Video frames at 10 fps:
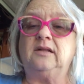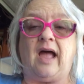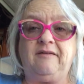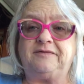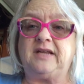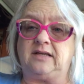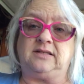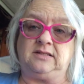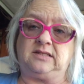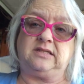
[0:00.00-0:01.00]
Life
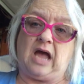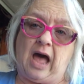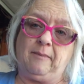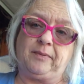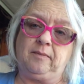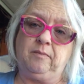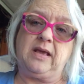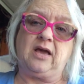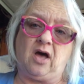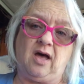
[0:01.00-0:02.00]
doesn't stop
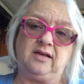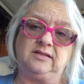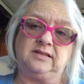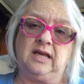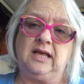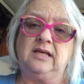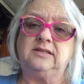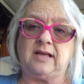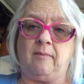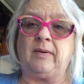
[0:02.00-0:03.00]
because
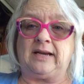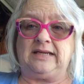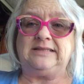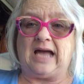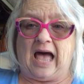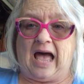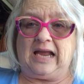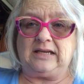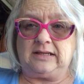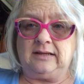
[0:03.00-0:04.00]
somebody
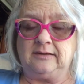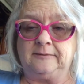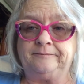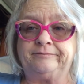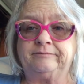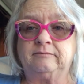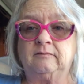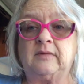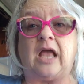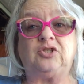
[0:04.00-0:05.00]
died.
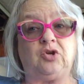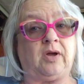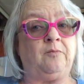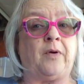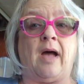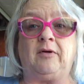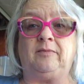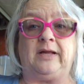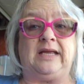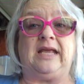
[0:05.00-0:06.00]
As you can
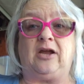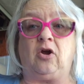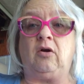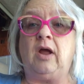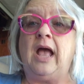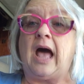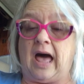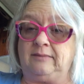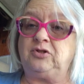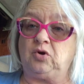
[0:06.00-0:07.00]
probably hear,
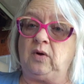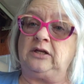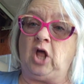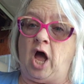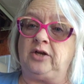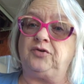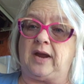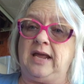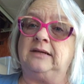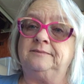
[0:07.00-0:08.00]
I'm doing
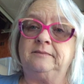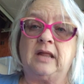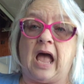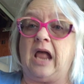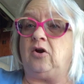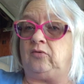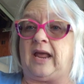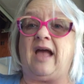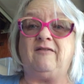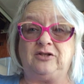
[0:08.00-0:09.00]
laundry. I
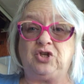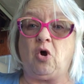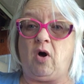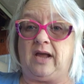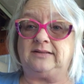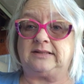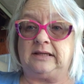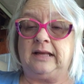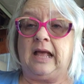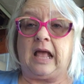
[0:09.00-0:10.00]
don't have a
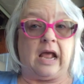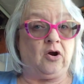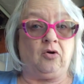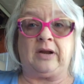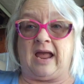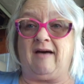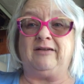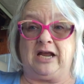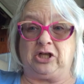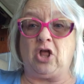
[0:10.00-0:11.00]
choice. I don't have
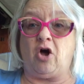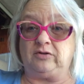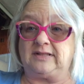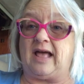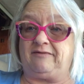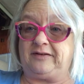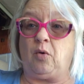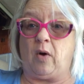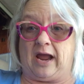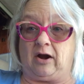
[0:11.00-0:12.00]
any clothes left
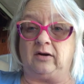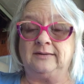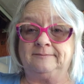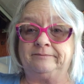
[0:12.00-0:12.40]
to wear.